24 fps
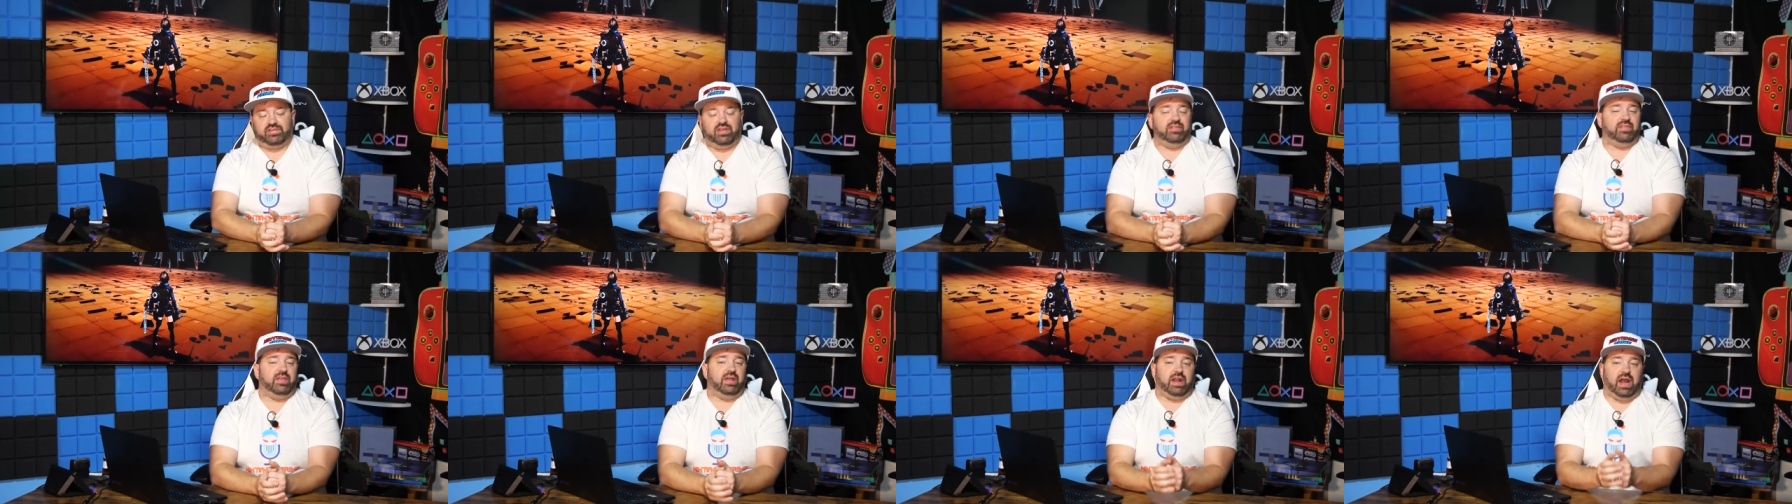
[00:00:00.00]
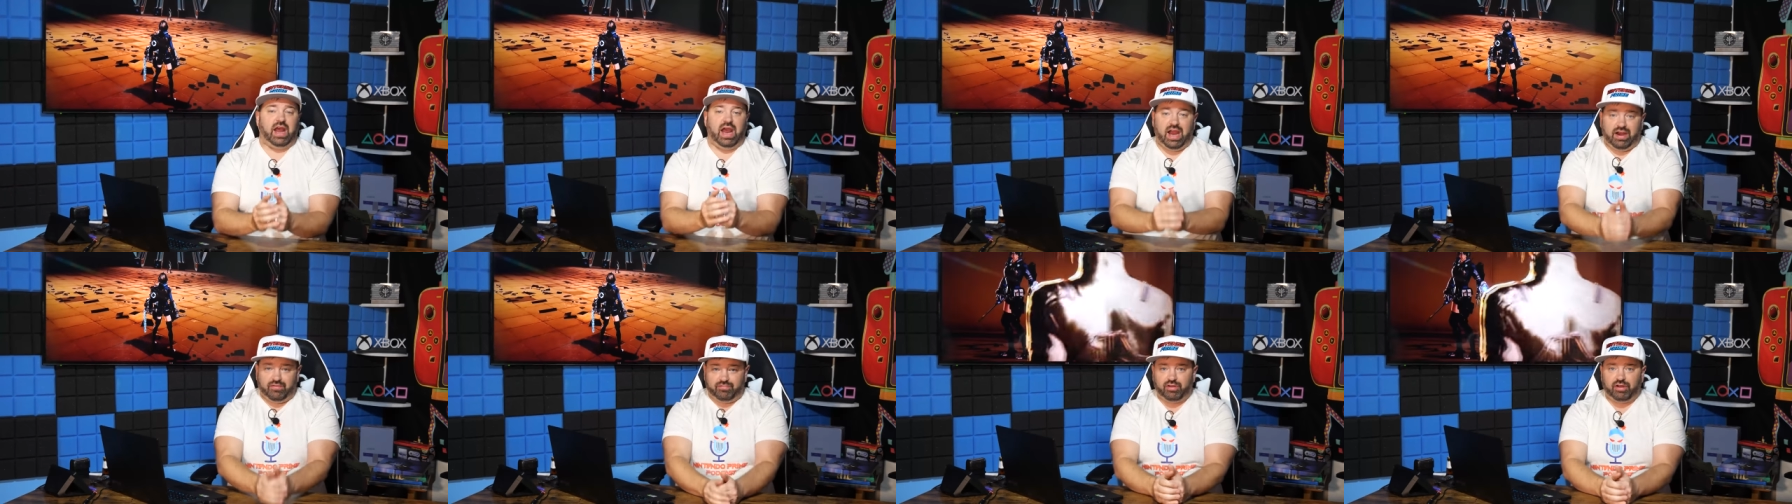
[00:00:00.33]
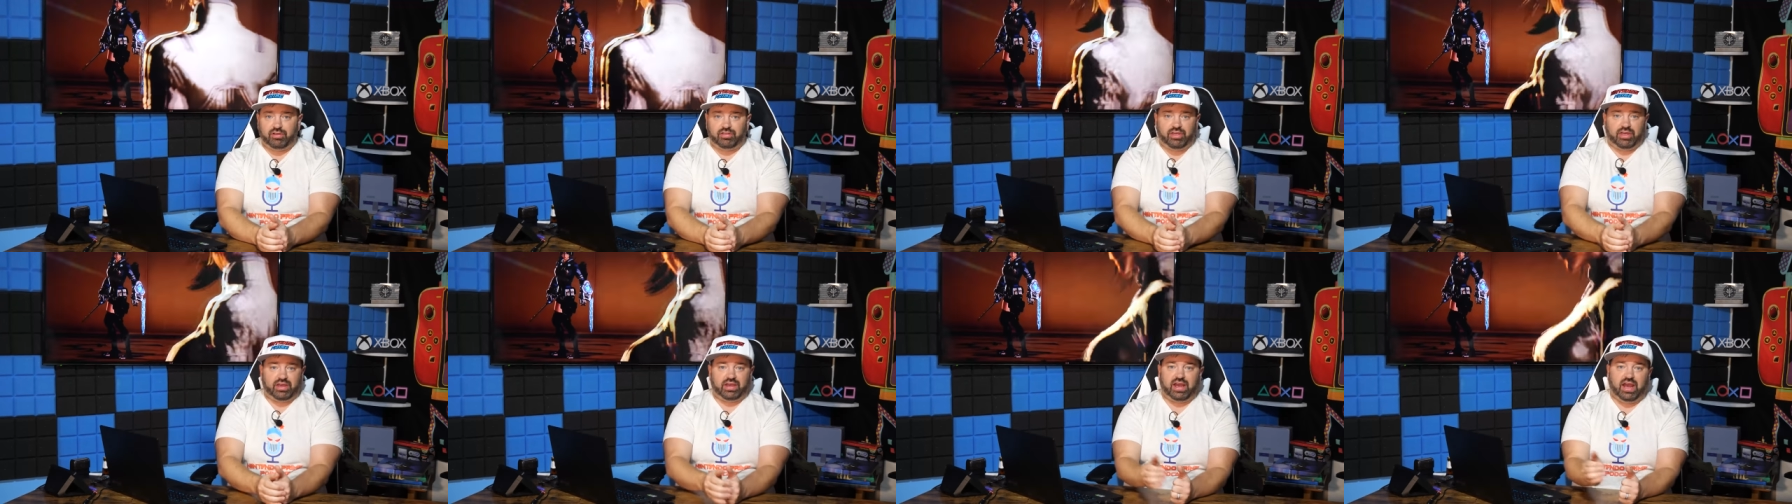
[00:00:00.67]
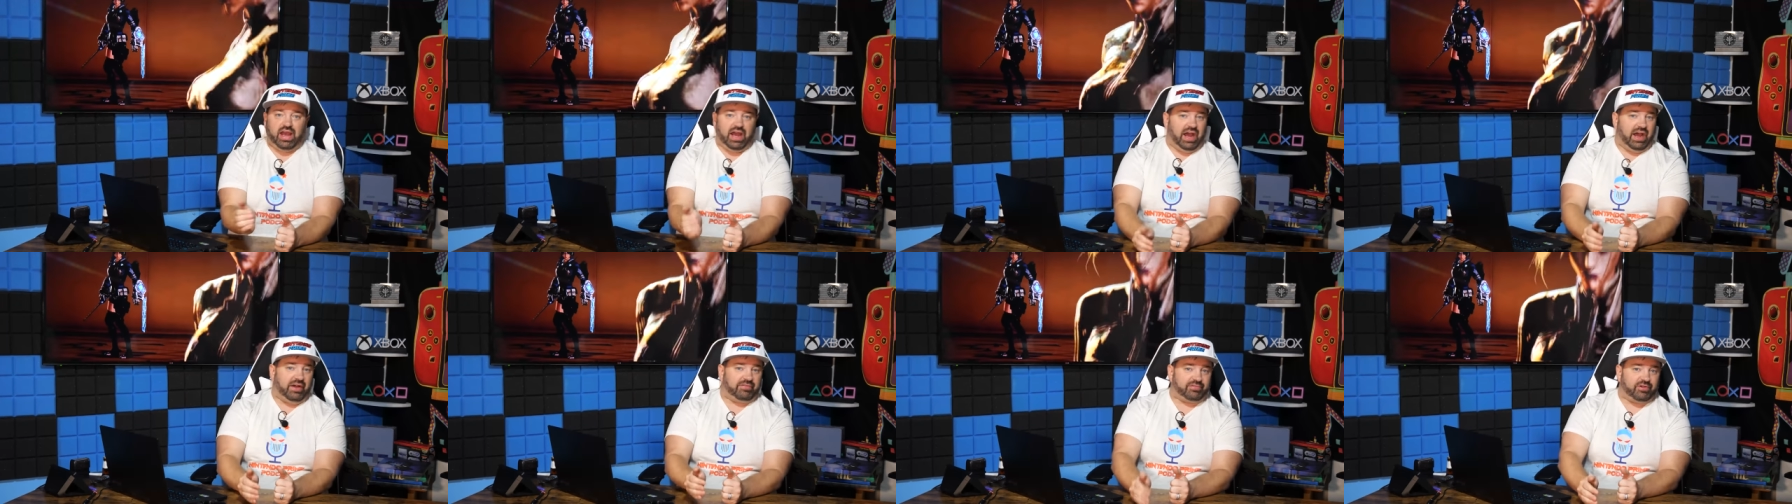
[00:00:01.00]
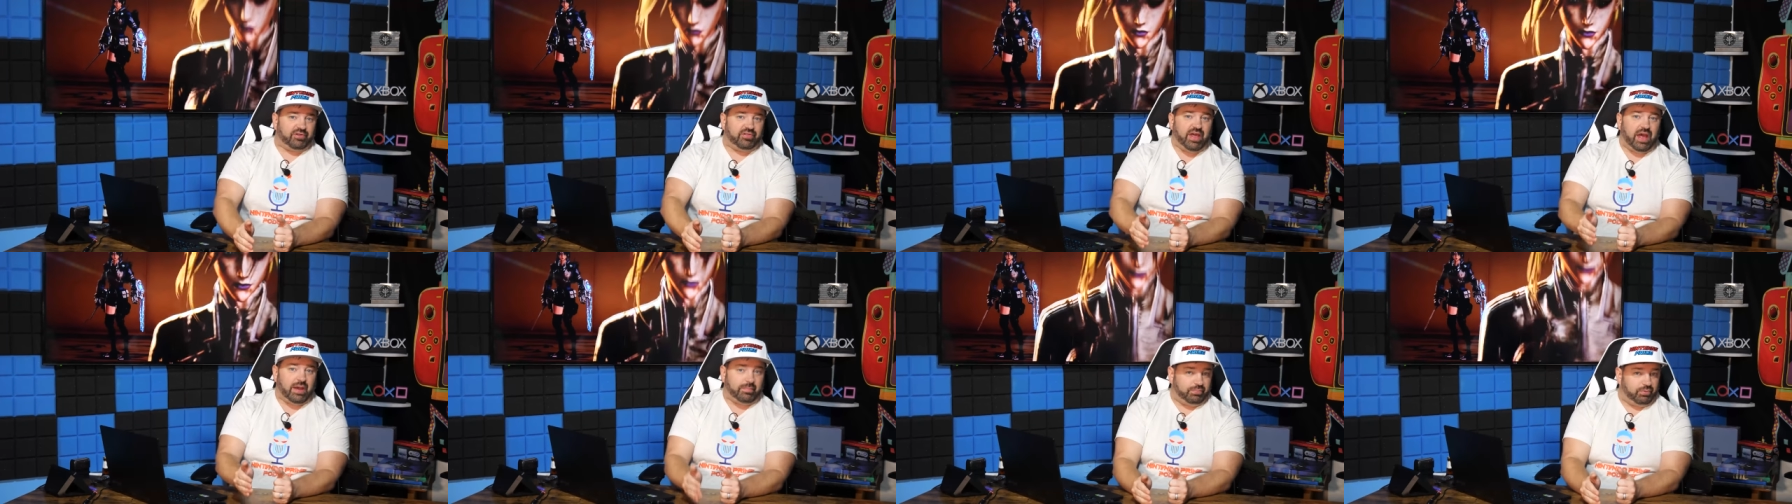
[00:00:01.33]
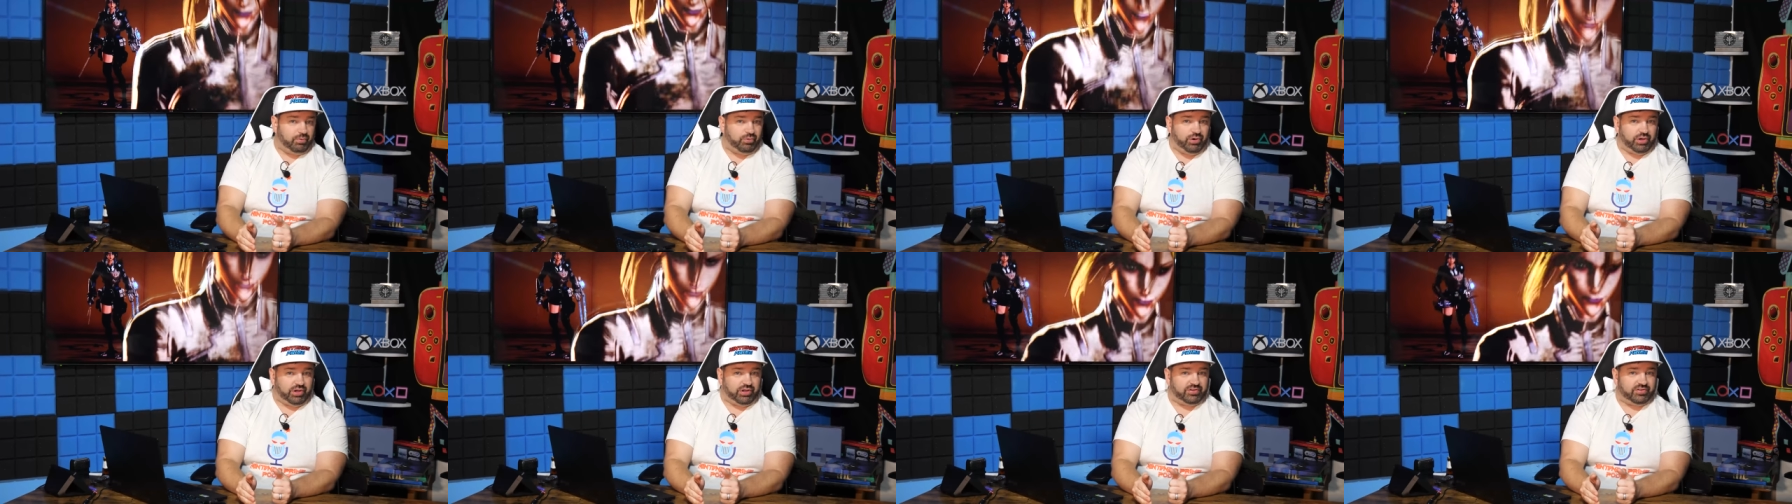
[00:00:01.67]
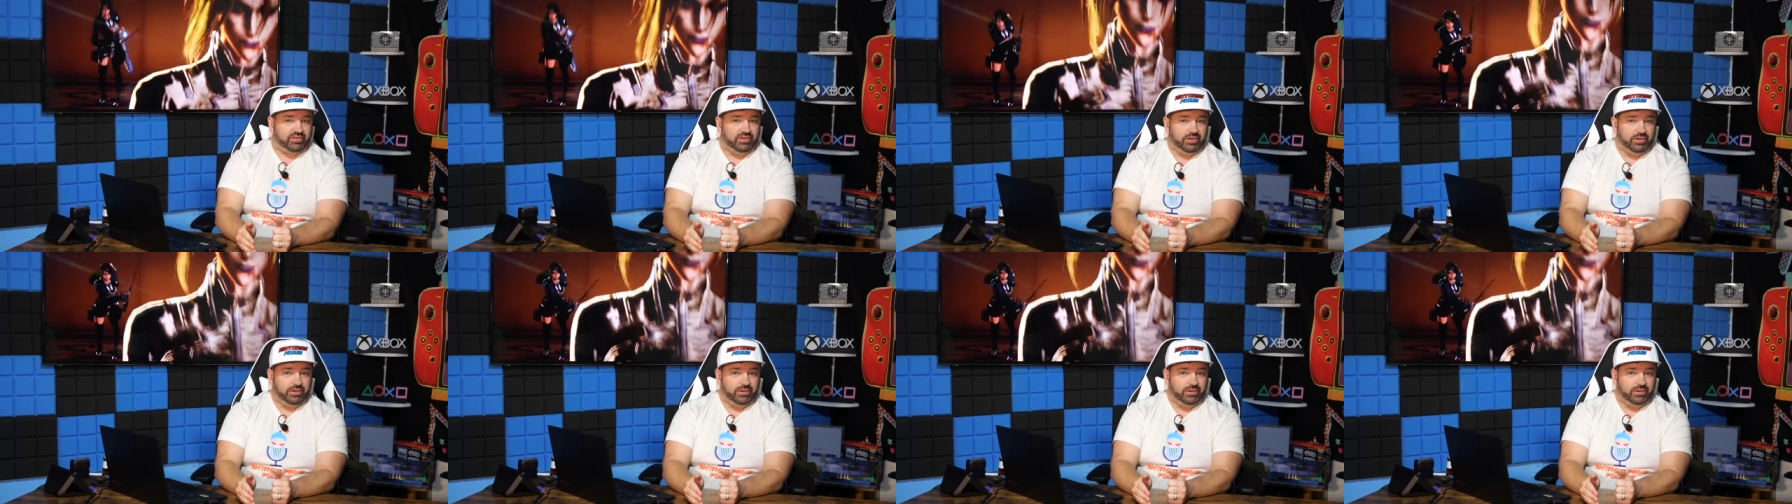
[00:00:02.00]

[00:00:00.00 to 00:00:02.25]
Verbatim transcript: and then everything after that point